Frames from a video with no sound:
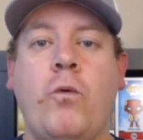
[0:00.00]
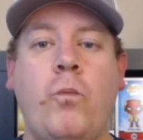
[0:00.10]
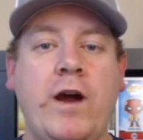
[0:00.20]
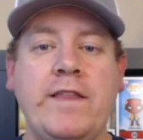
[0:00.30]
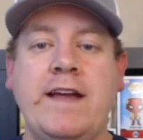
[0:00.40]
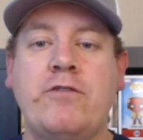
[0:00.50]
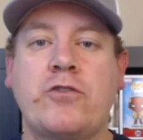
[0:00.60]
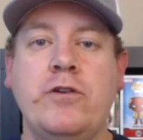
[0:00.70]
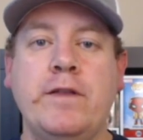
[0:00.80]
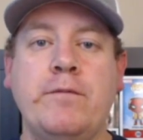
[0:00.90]
where they've
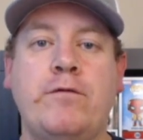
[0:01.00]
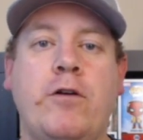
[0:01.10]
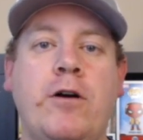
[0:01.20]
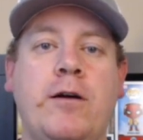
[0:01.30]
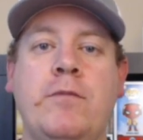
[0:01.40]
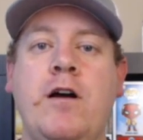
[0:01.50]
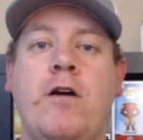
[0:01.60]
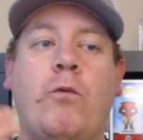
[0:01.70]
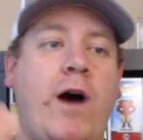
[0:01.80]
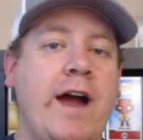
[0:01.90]
recruited them from,
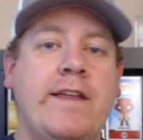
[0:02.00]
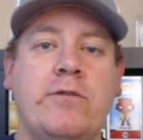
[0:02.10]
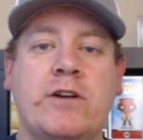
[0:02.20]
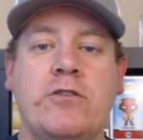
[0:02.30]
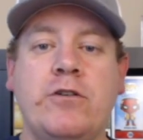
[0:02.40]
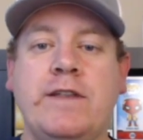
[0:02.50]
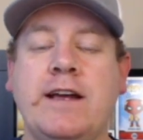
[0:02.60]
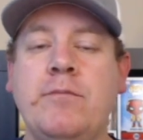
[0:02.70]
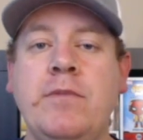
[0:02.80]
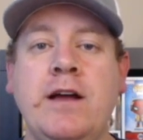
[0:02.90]
why they're recruiting
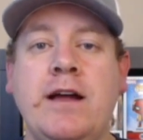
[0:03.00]
them.